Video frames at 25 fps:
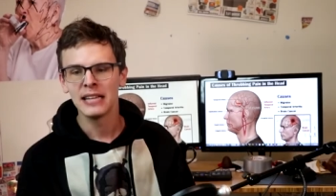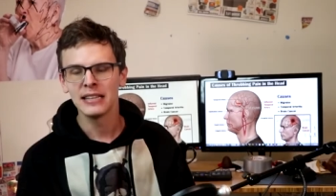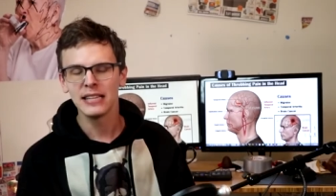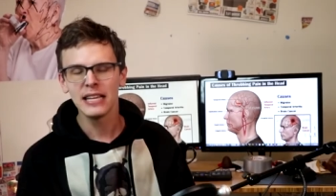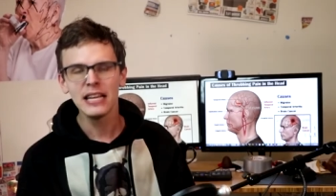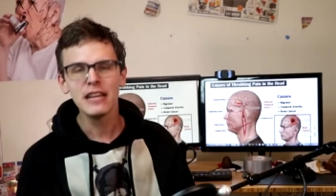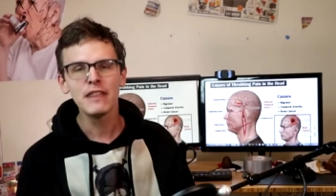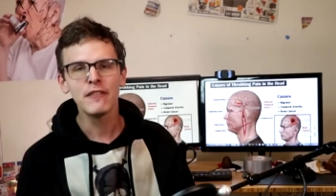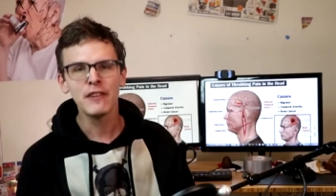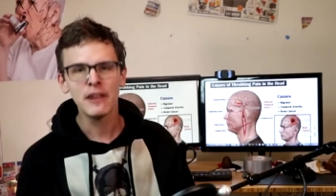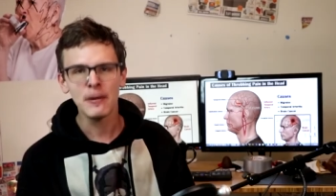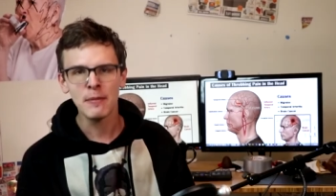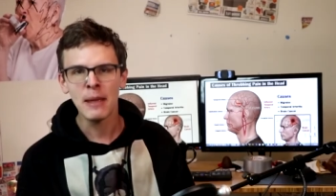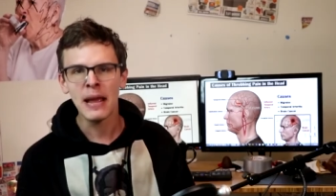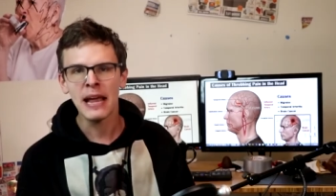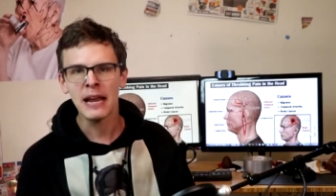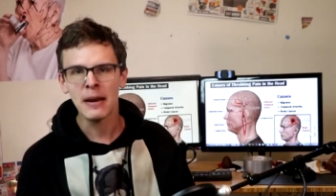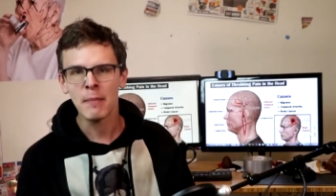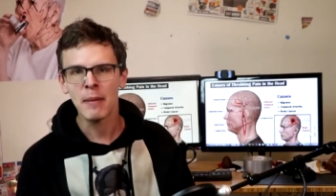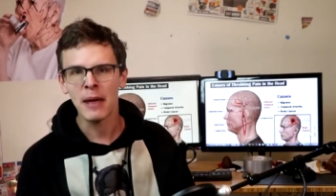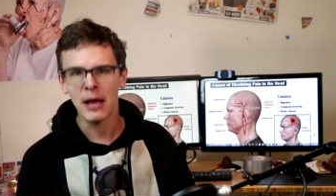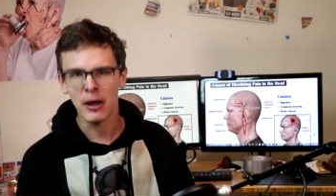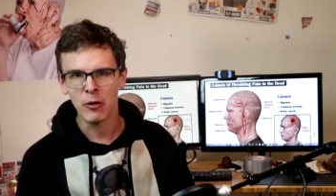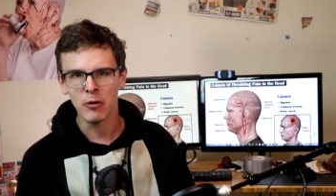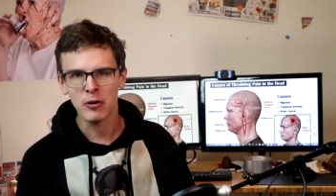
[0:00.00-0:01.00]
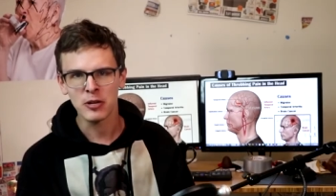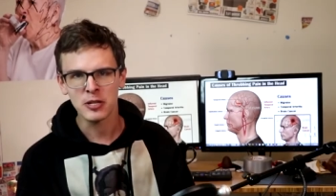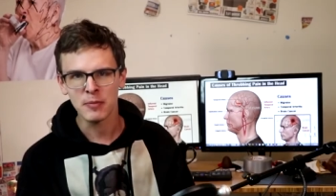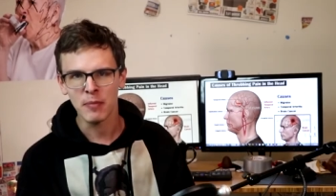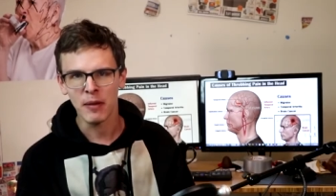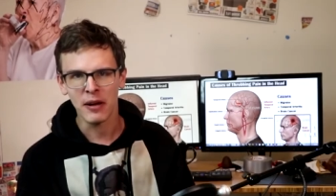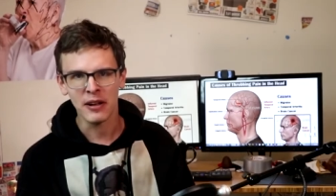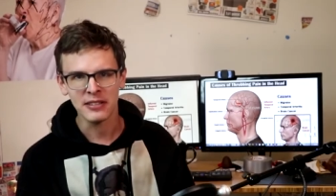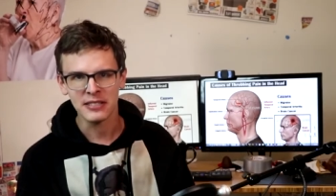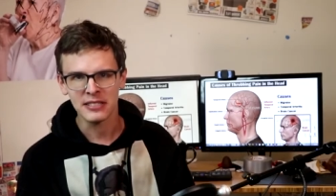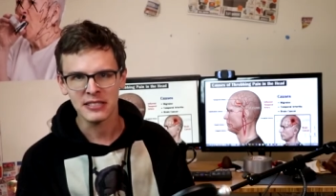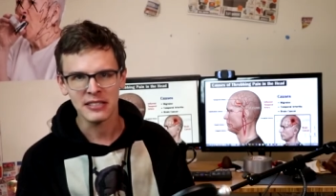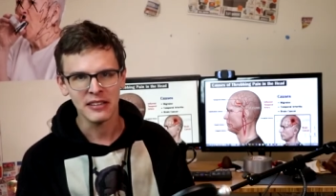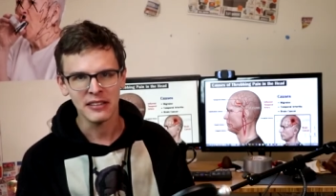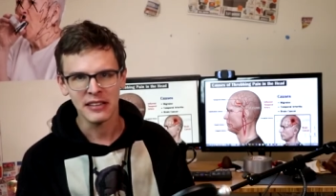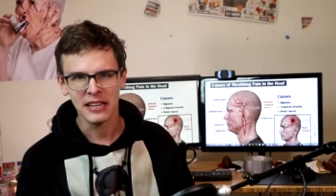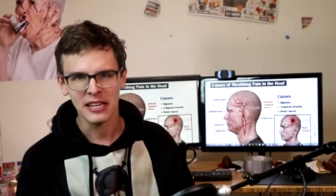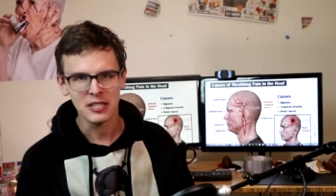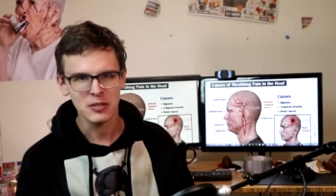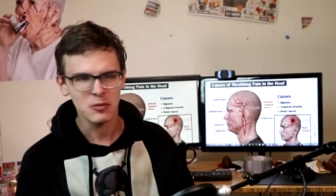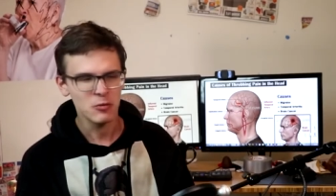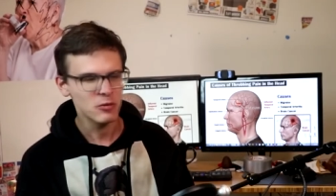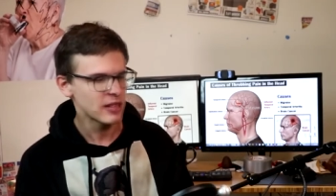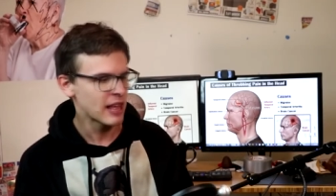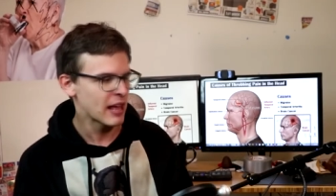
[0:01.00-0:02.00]
Leafy made a better response
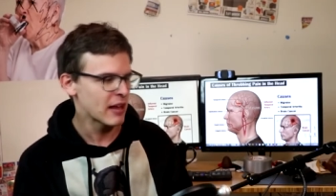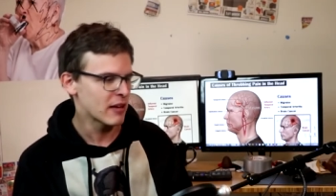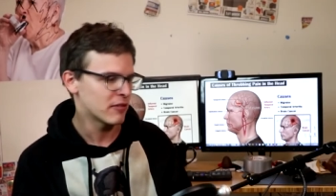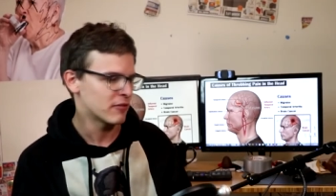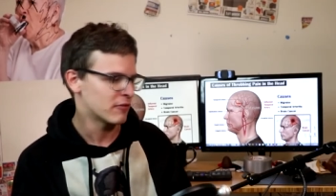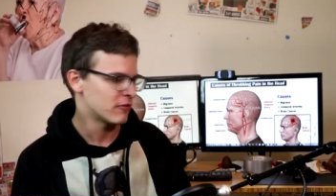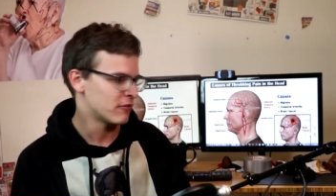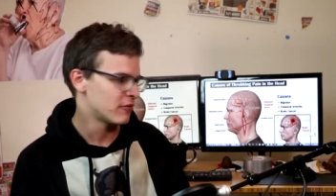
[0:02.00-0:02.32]
than this, without a